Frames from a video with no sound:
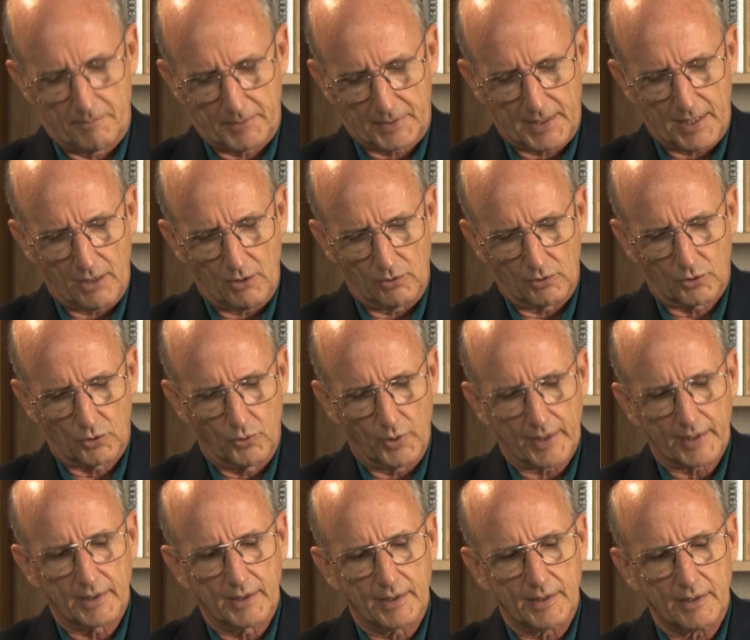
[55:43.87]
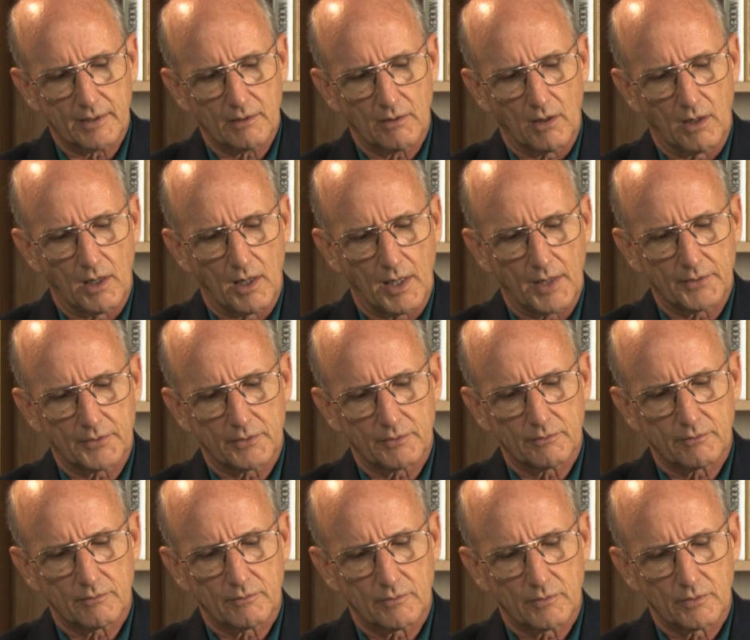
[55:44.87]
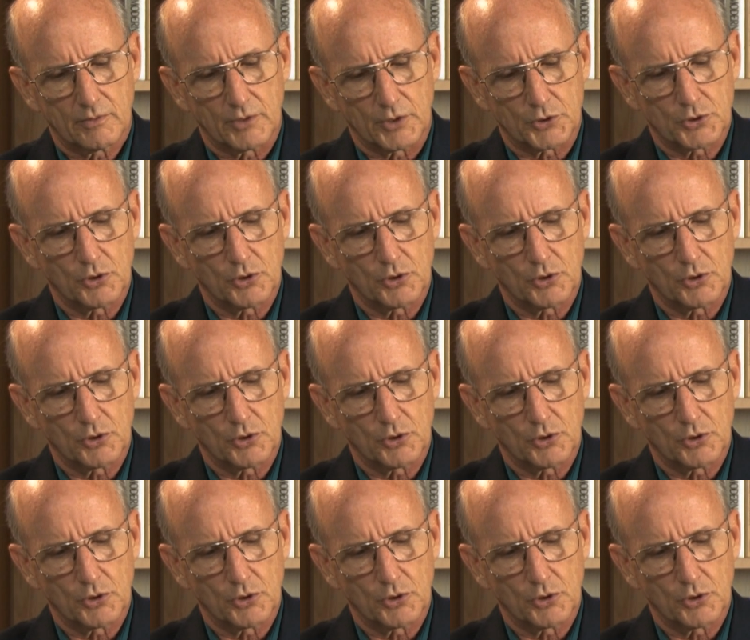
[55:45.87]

Carroll Quigley on the